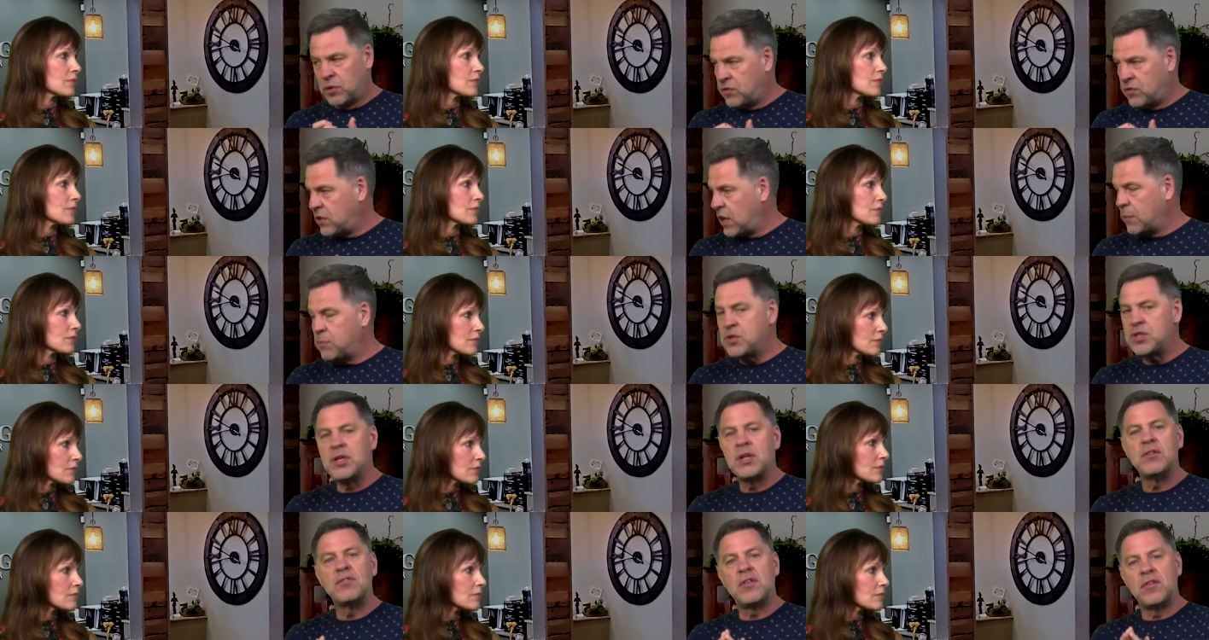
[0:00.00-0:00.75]

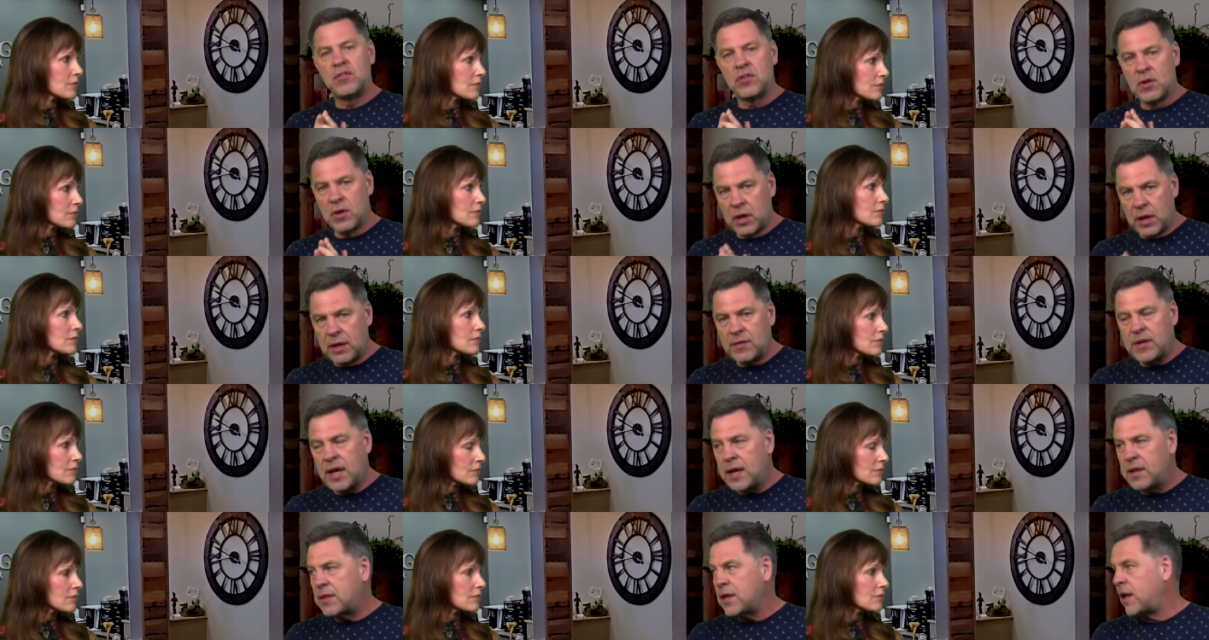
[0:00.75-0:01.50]
Speaker 1: receptionist is
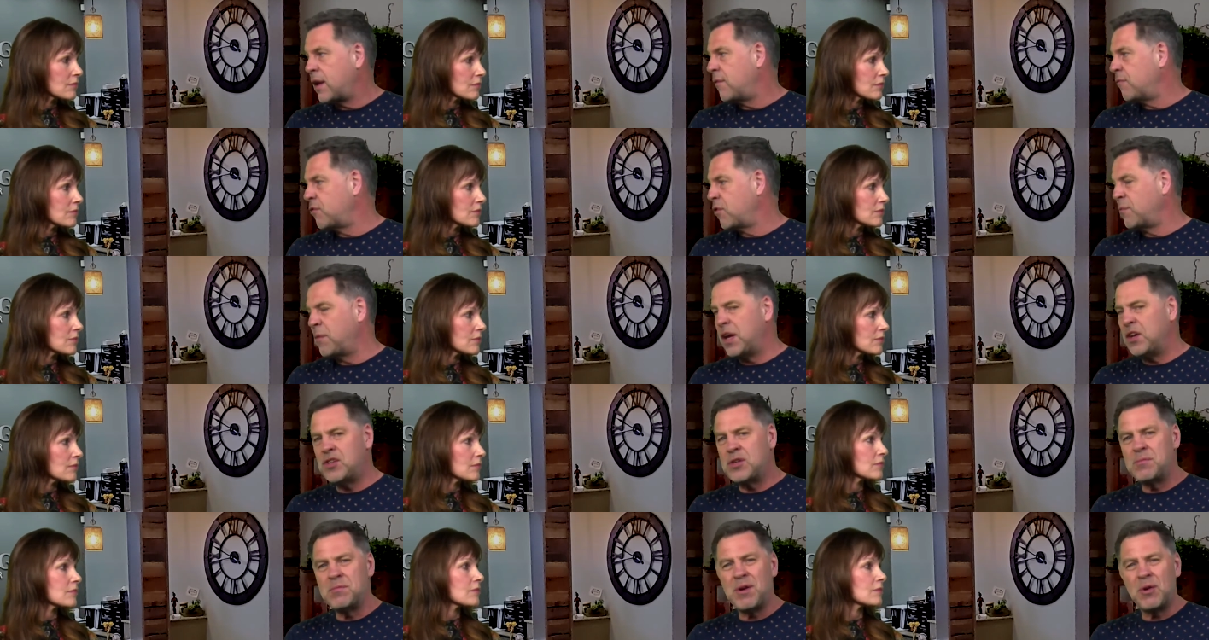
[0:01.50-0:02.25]
going to take that
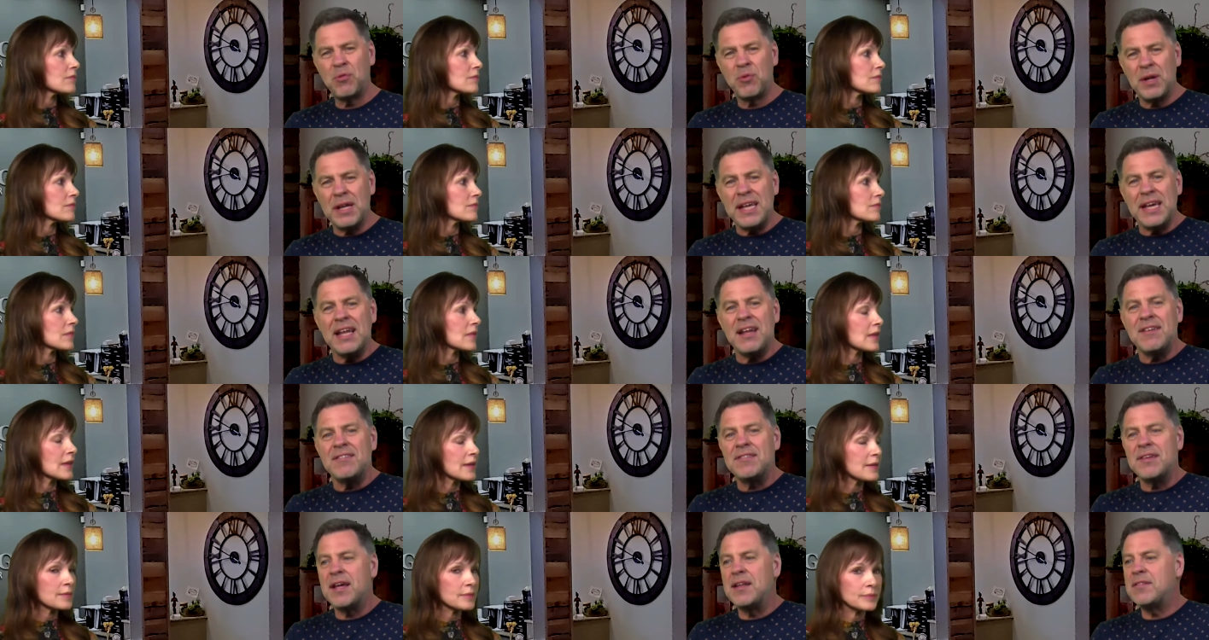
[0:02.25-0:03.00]
information, but
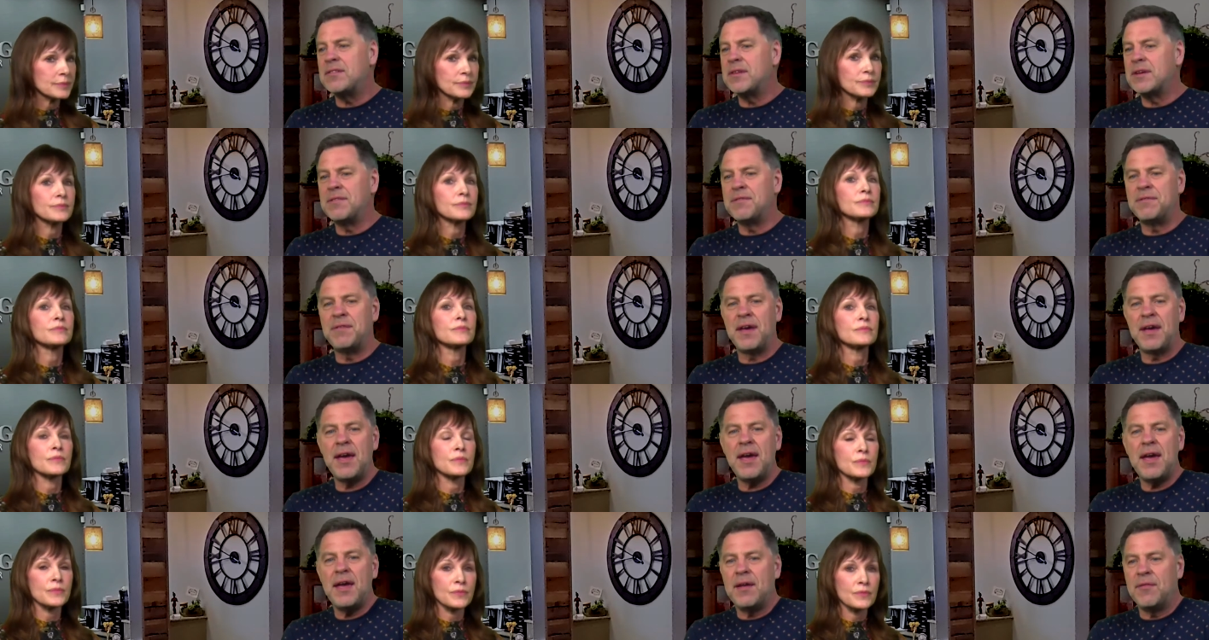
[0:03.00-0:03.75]
really get a sense
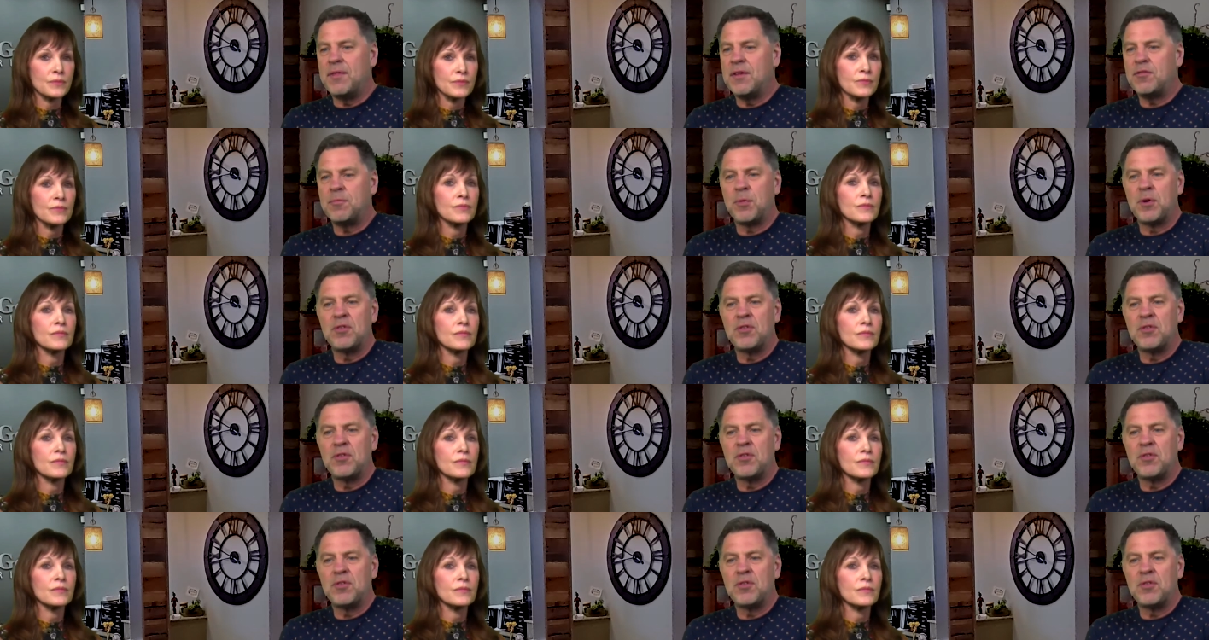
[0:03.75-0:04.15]
of, hey, this